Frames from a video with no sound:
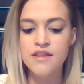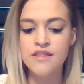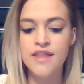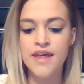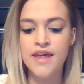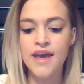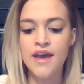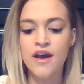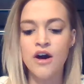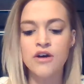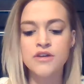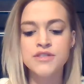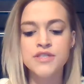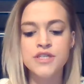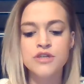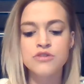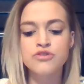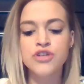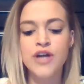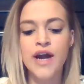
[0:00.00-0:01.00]
they
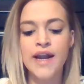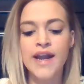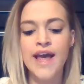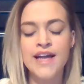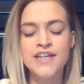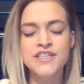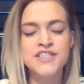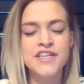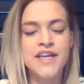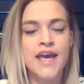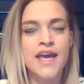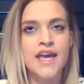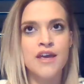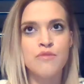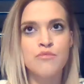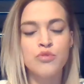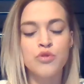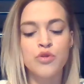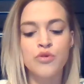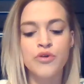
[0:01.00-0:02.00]
also try to educate
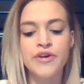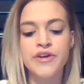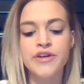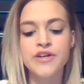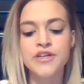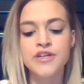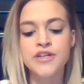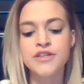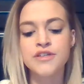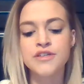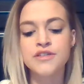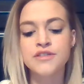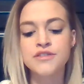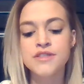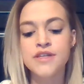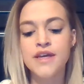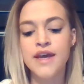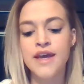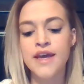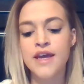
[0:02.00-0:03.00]

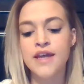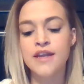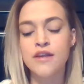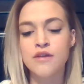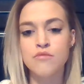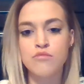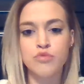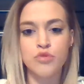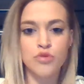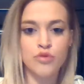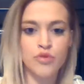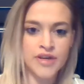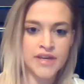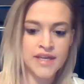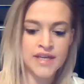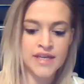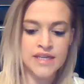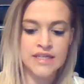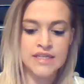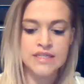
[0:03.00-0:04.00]
employers and
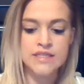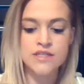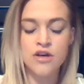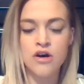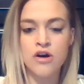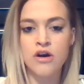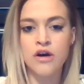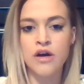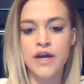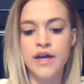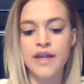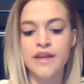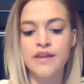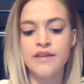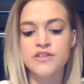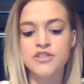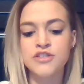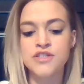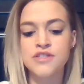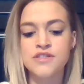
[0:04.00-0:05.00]
employees
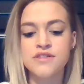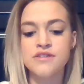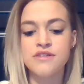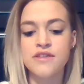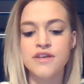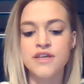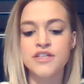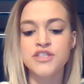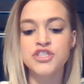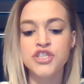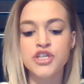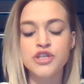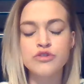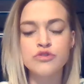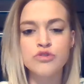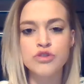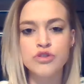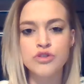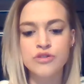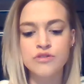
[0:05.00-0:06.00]
on just the
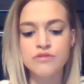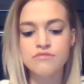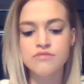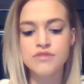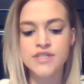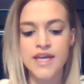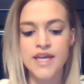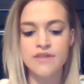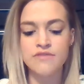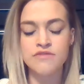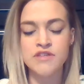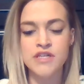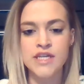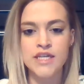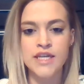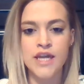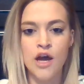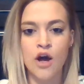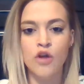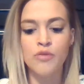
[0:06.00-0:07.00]
general
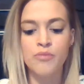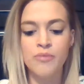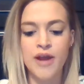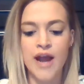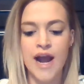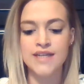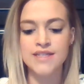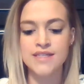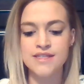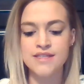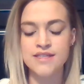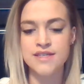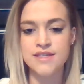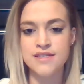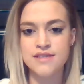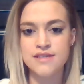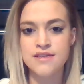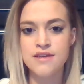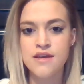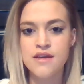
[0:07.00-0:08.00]
safety and health
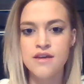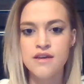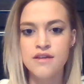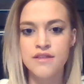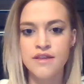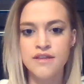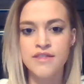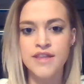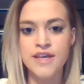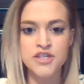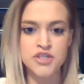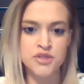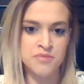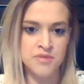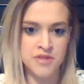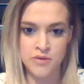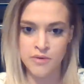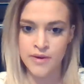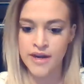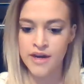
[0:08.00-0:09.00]
practices that they should
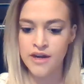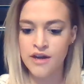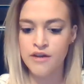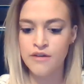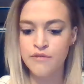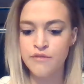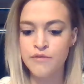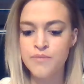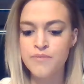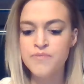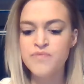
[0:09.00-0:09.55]
be aware of.